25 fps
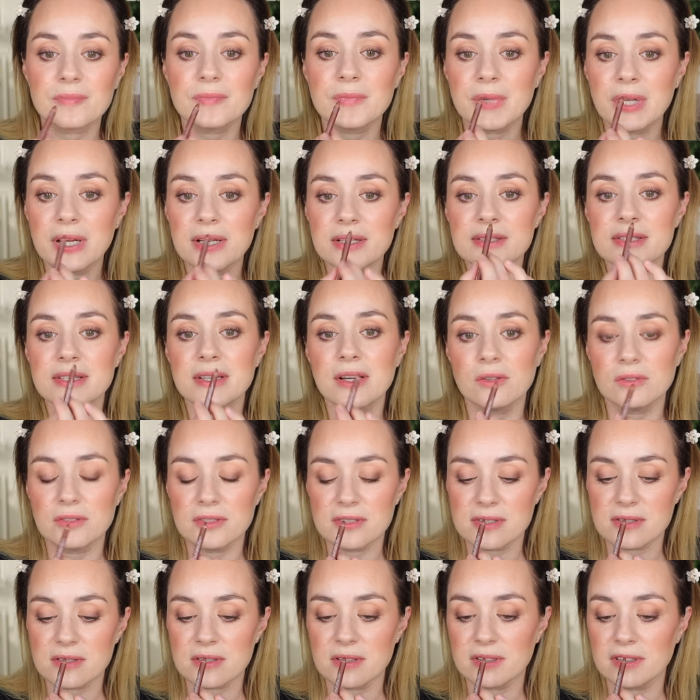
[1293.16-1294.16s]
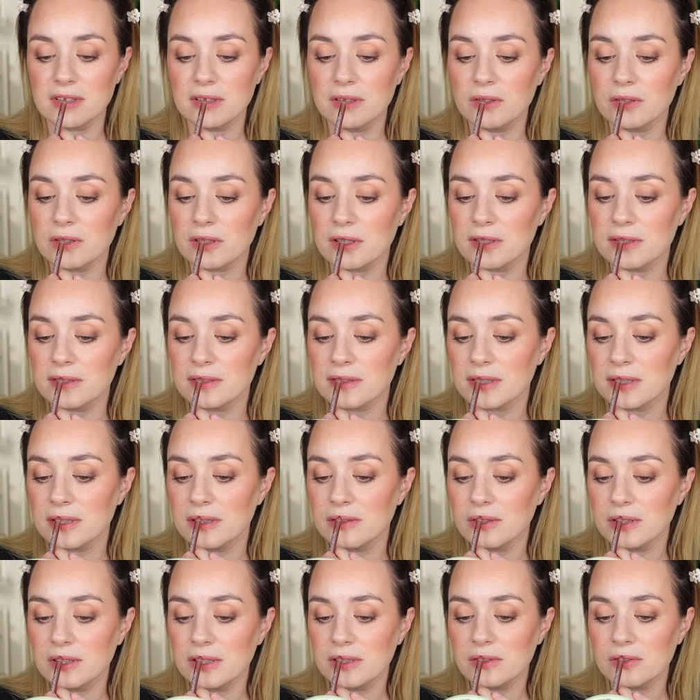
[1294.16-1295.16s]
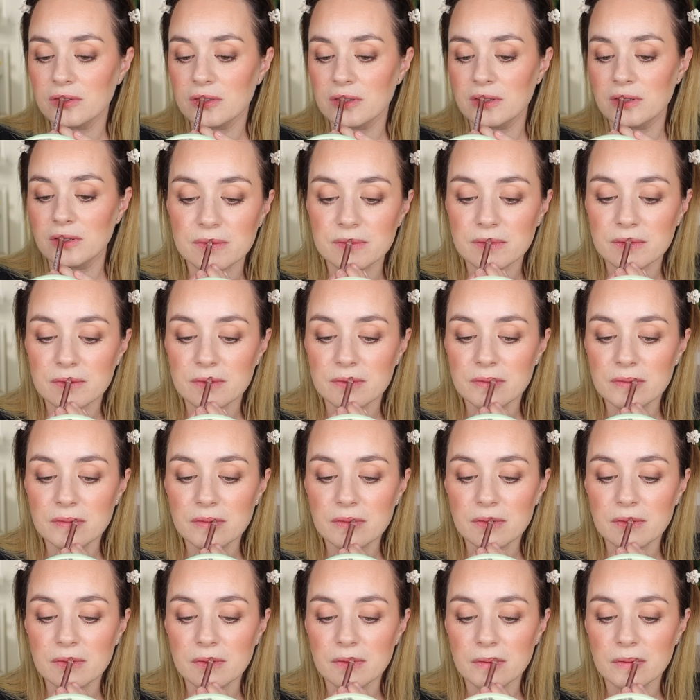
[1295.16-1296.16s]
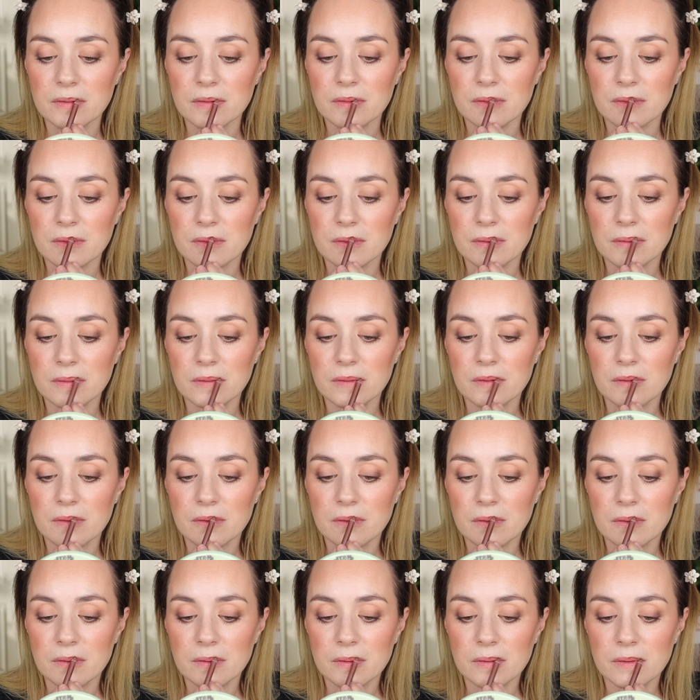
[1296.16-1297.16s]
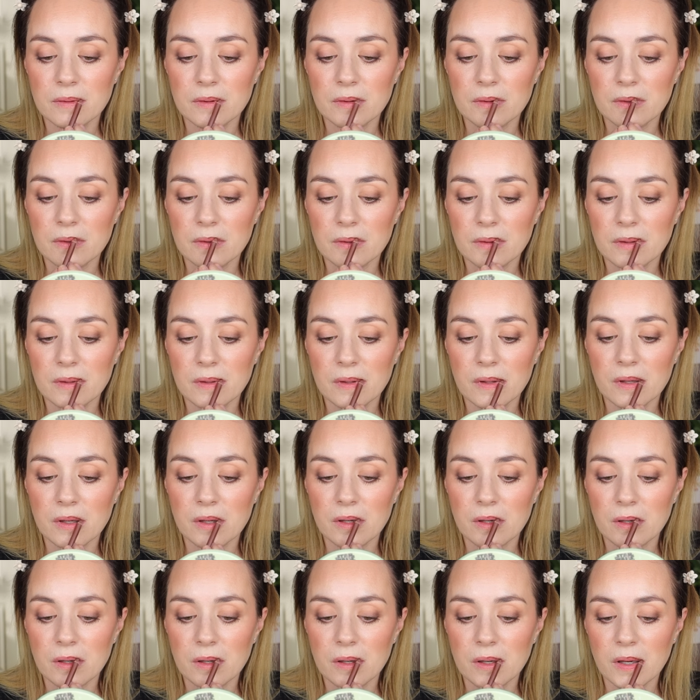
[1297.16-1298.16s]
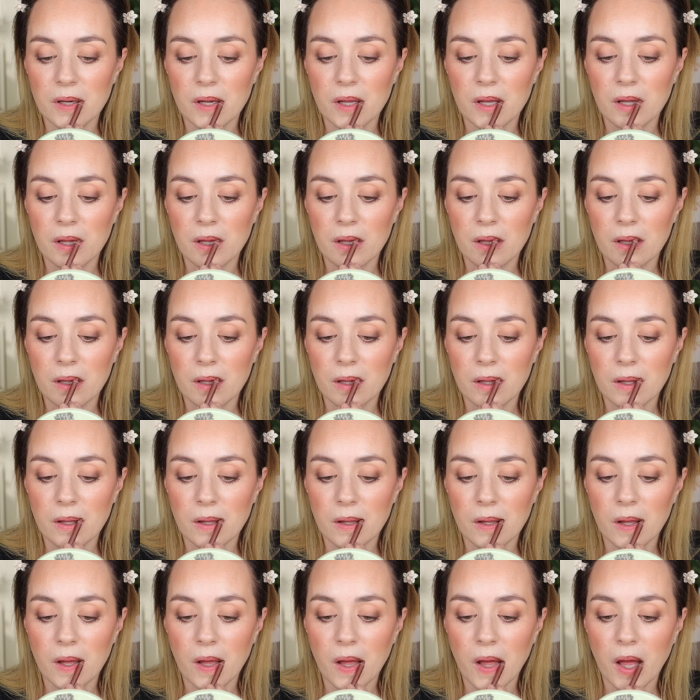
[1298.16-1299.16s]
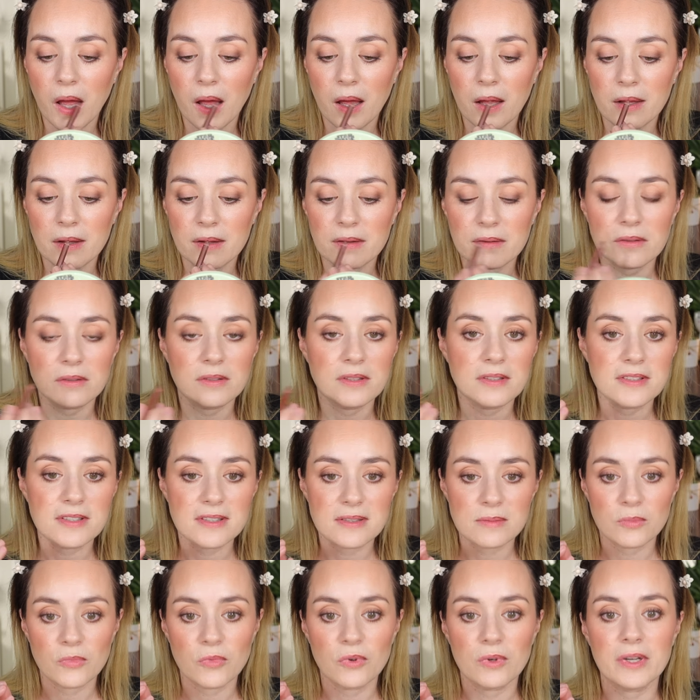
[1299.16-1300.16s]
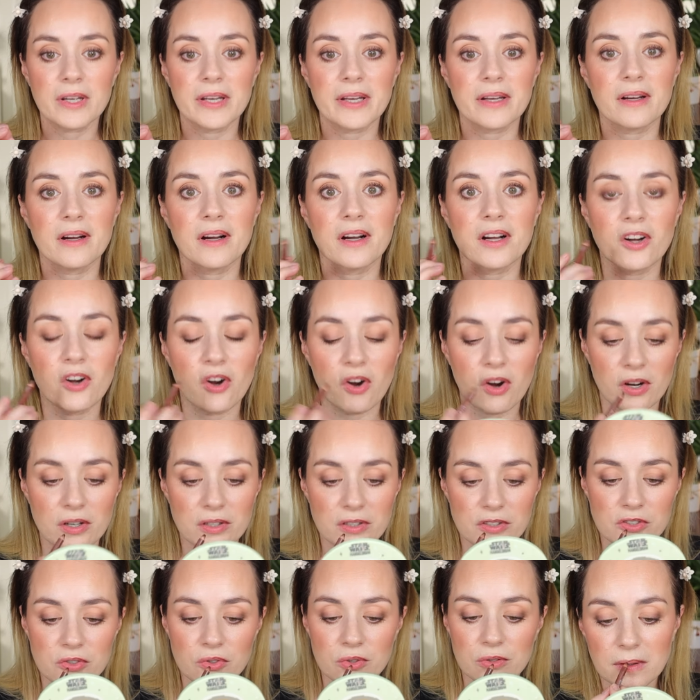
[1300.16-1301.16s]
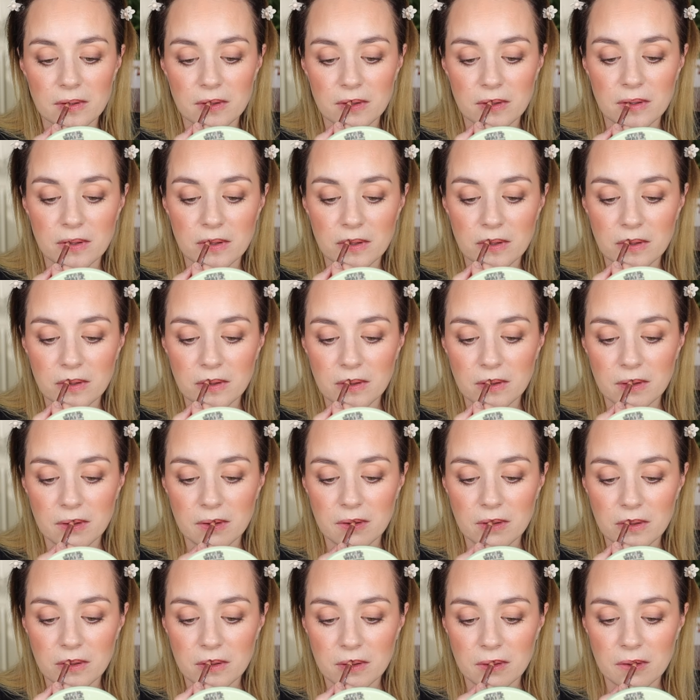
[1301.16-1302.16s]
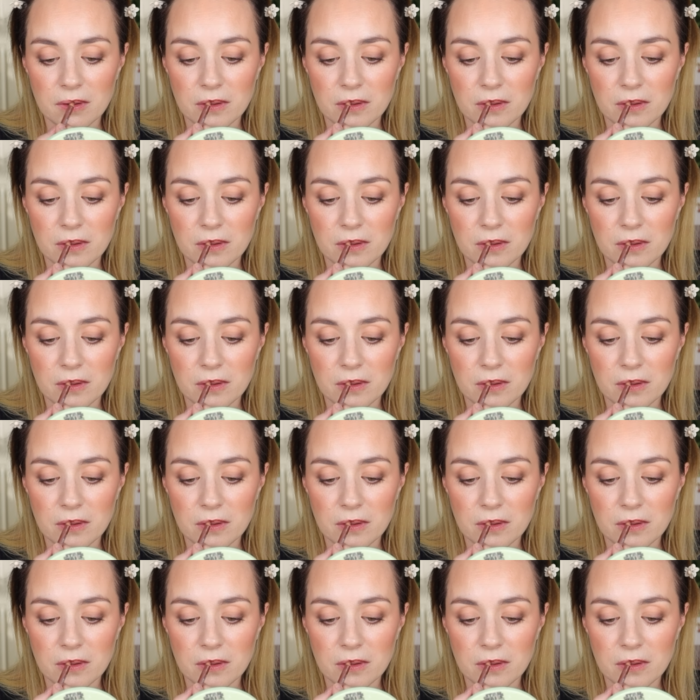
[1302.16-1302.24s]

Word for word: mm, let's see how this is gonna look because I wanted to go with something a little bit darker kind of like the blush so this is more like a contour for the lips